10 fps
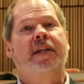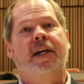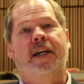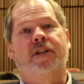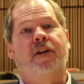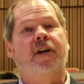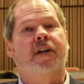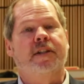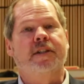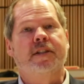has on
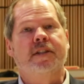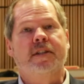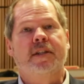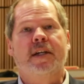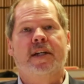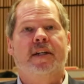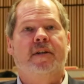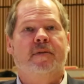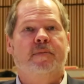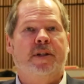cognition
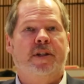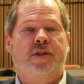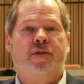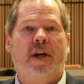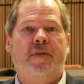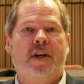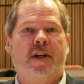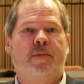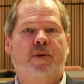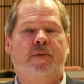and ability to drive an
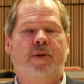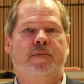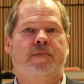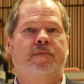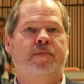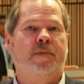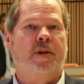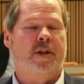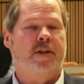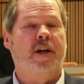
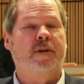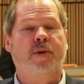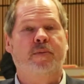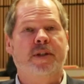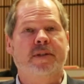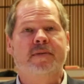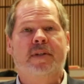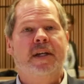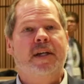automobile.